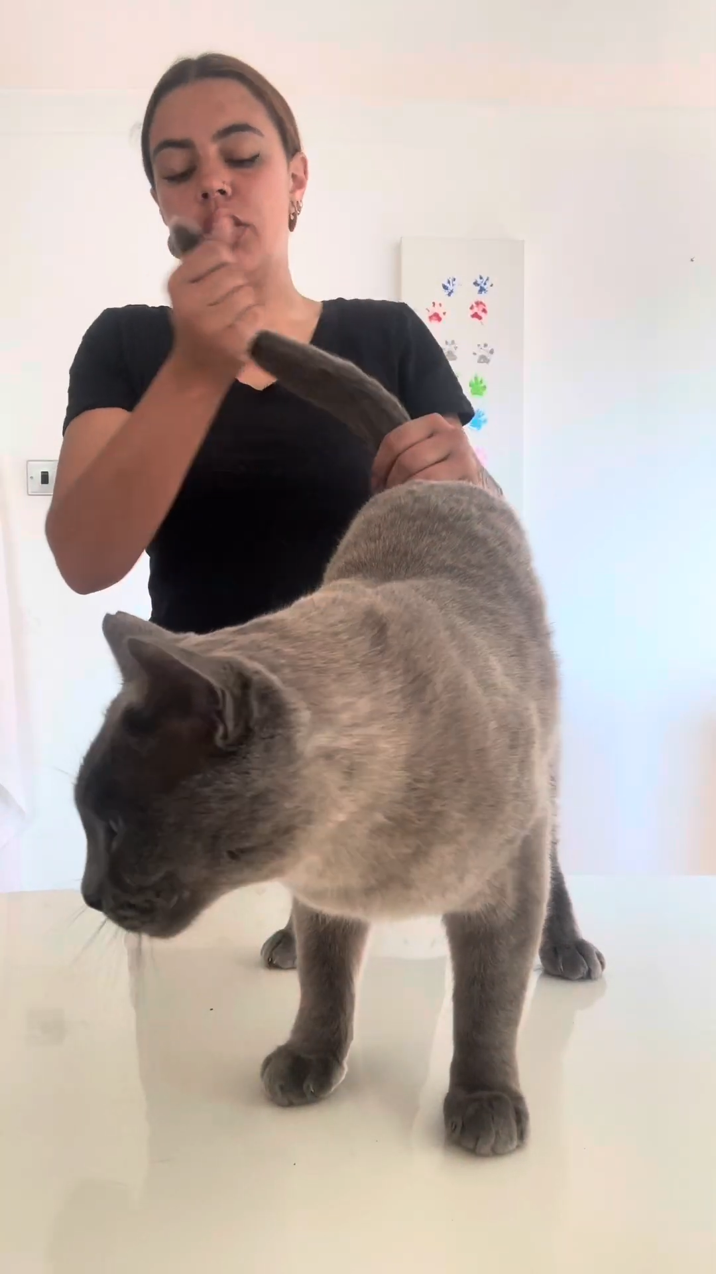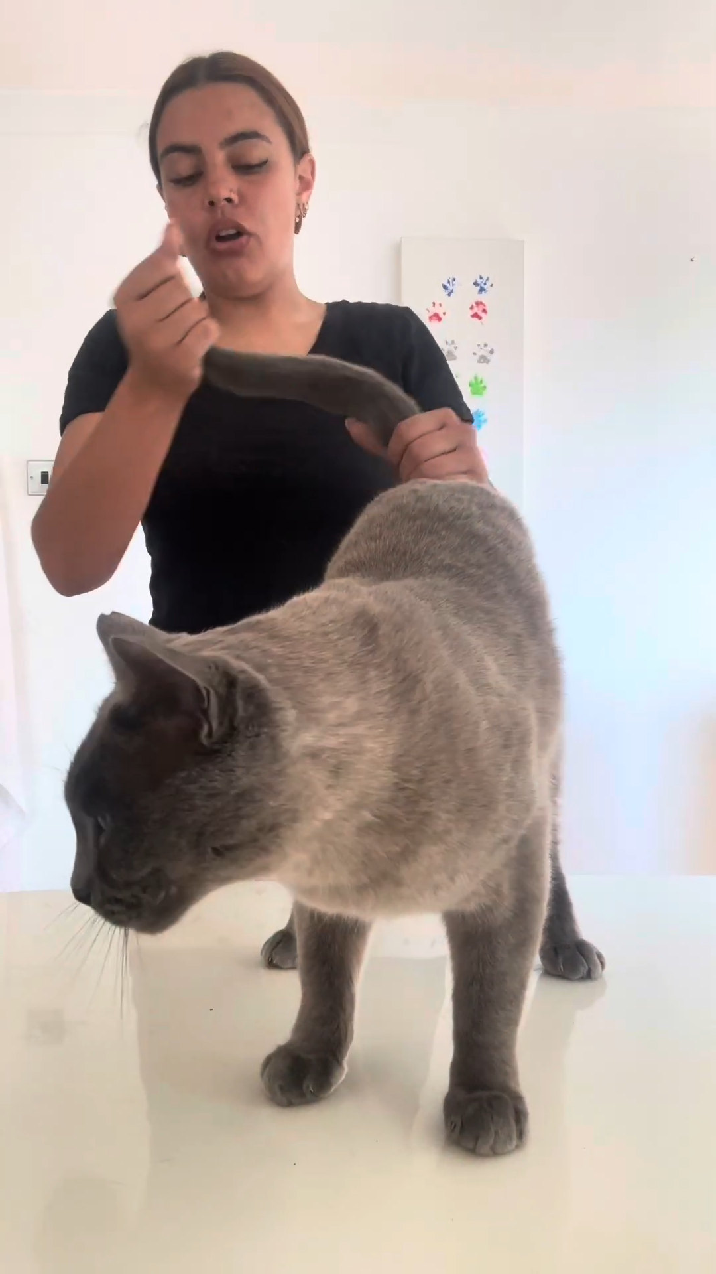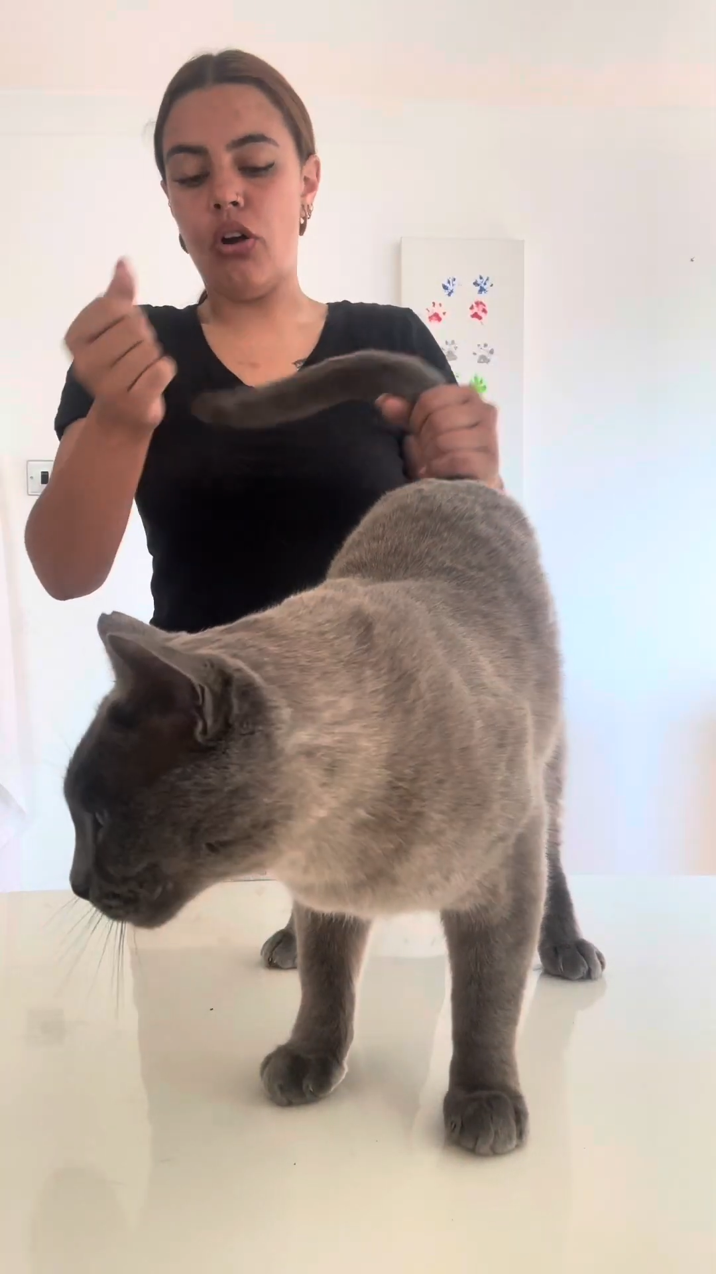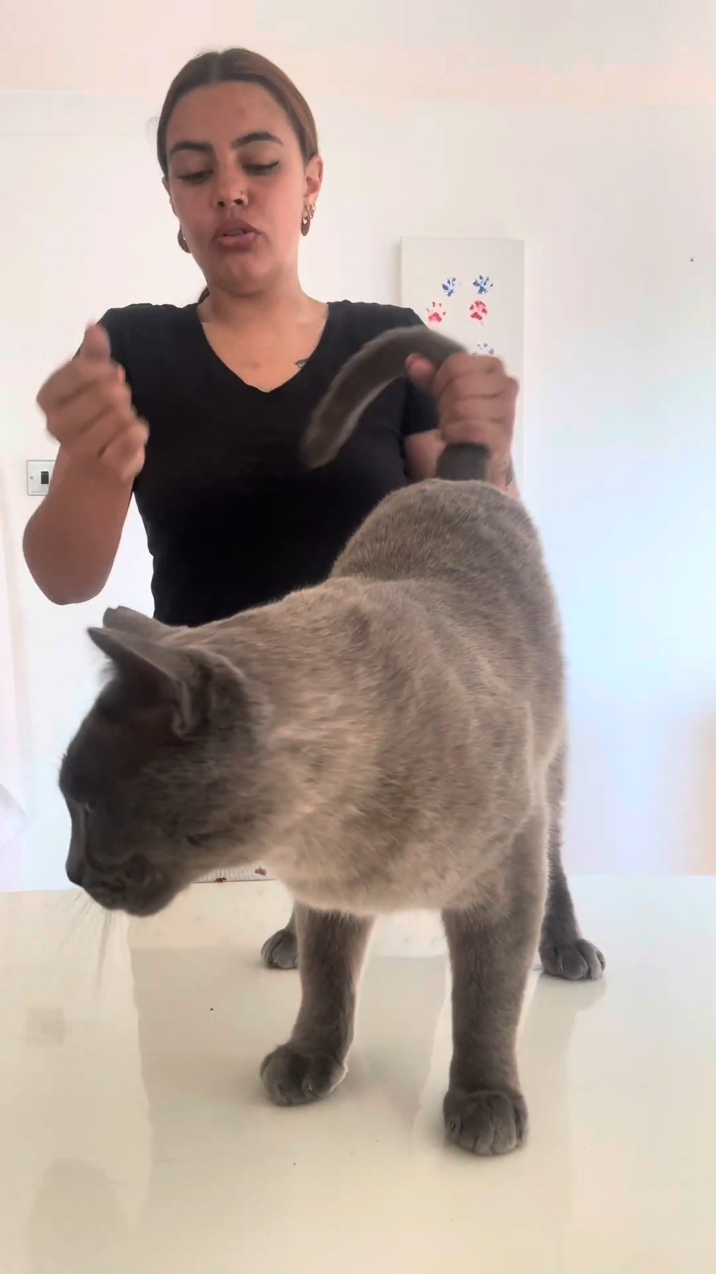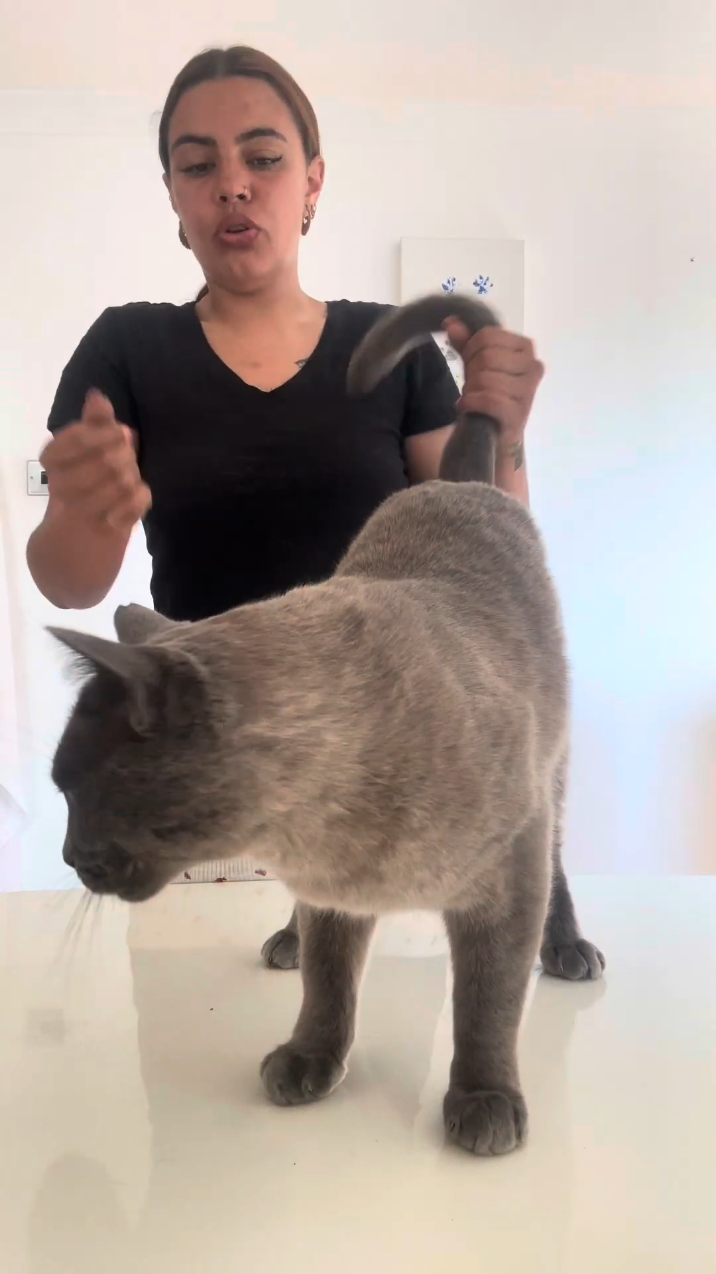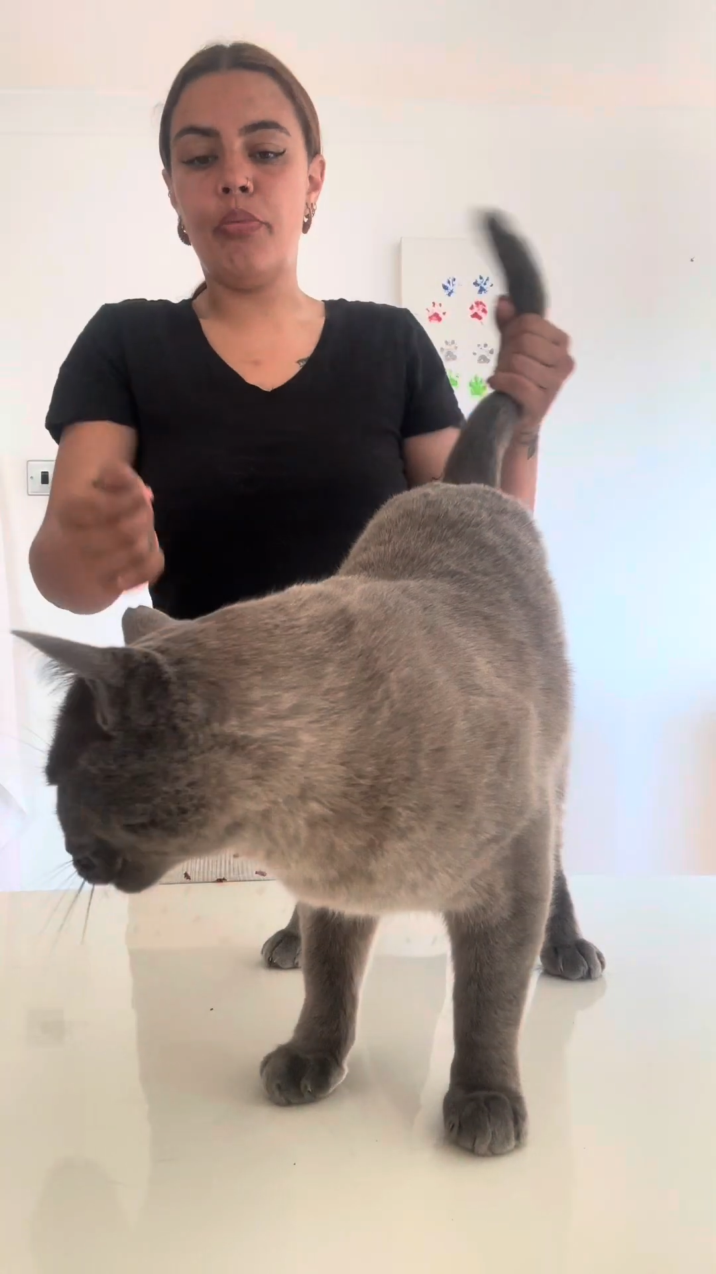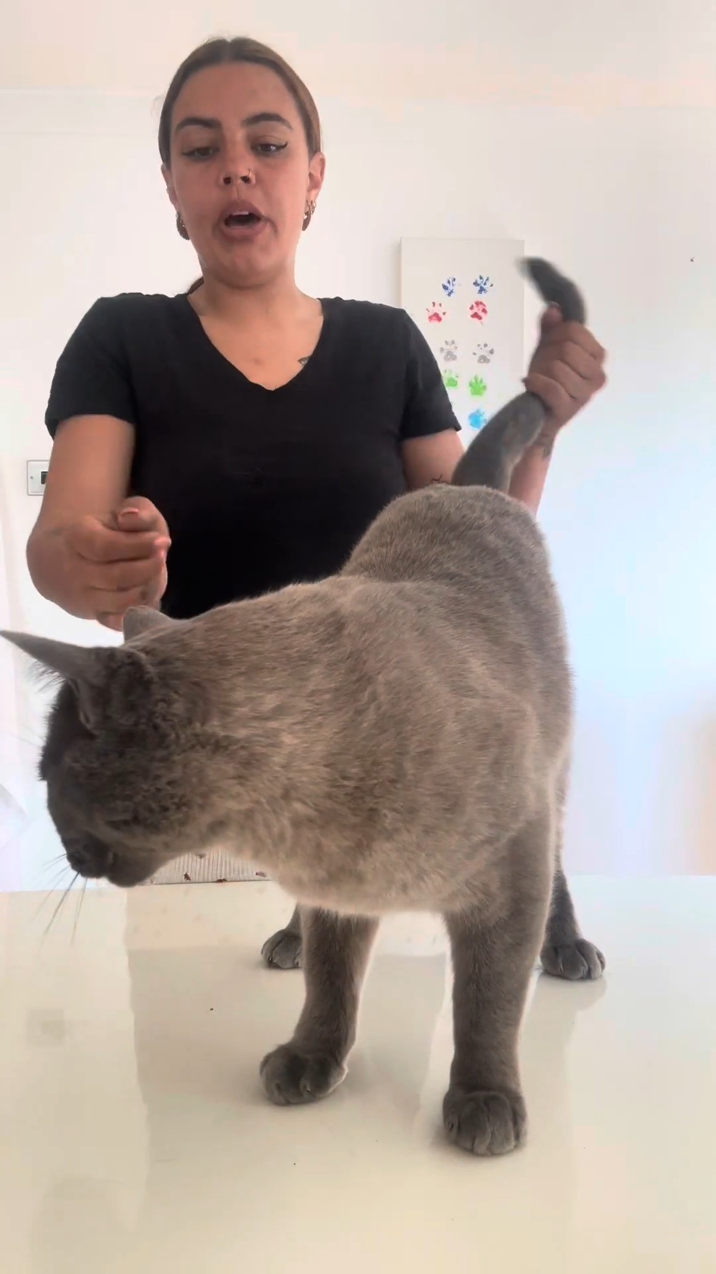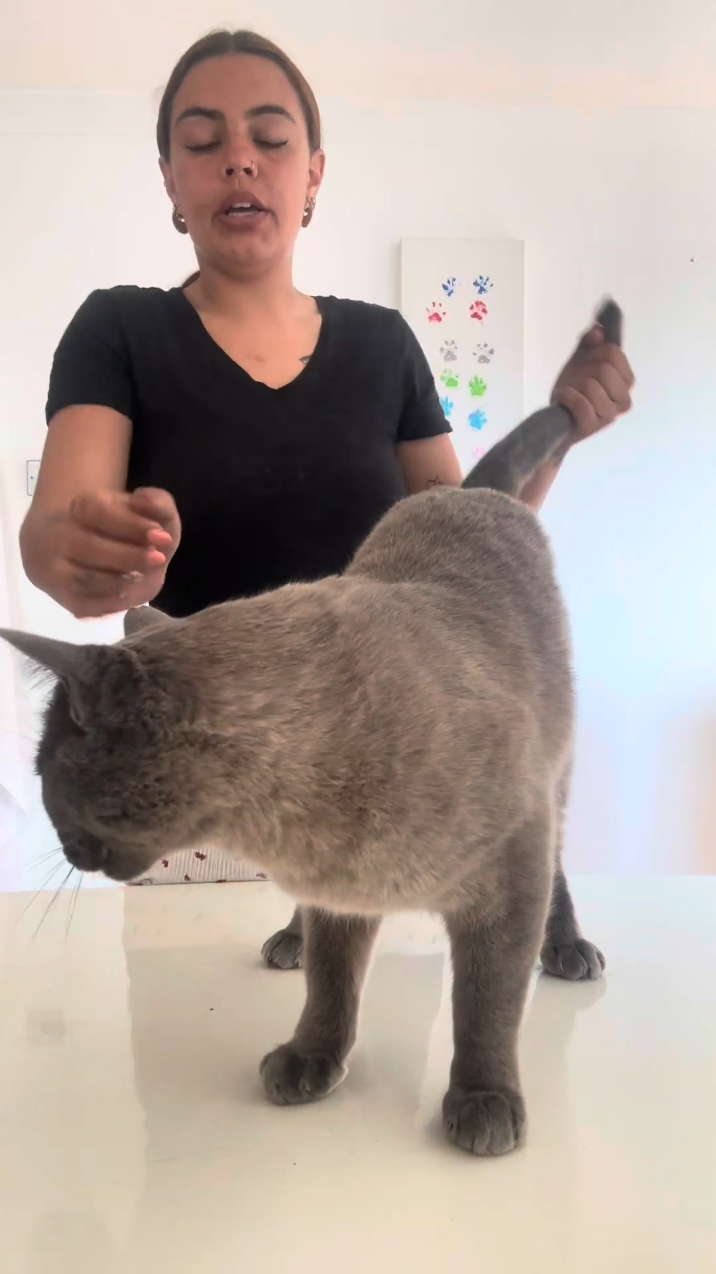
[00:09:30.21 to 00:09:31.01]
can also